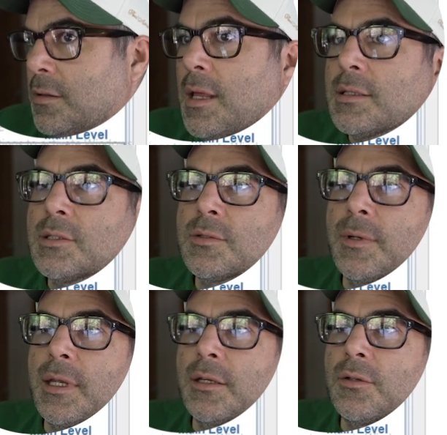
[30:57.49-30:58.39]
that's
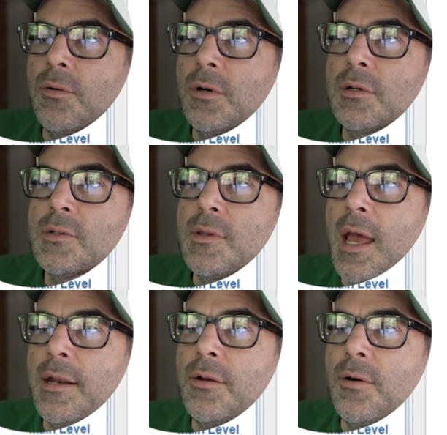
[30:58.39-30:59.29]
swinging towards
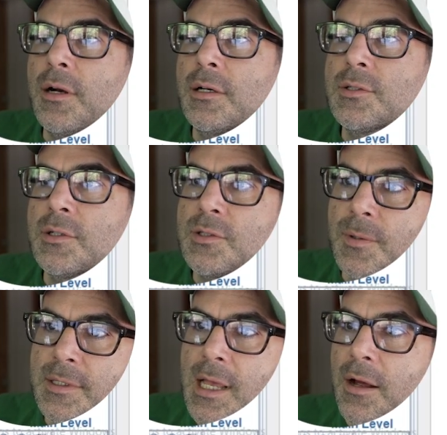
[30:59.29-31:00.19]
that door. So it
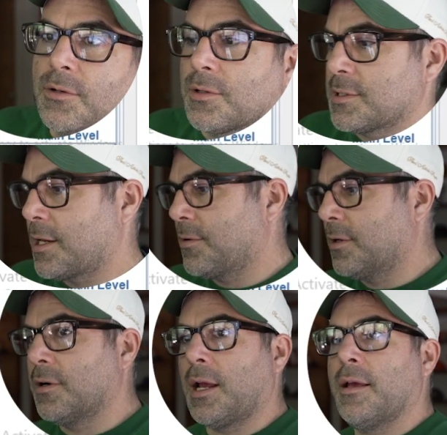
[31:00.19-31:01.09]
swings out towards that
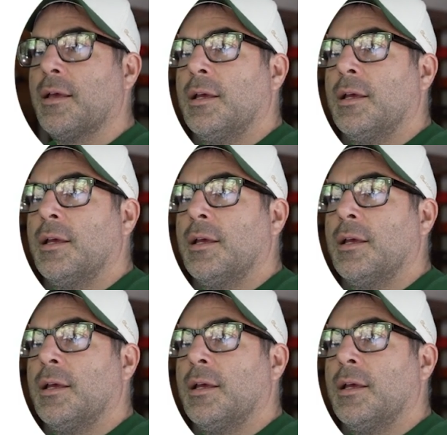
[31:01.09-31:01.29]
door. Okay.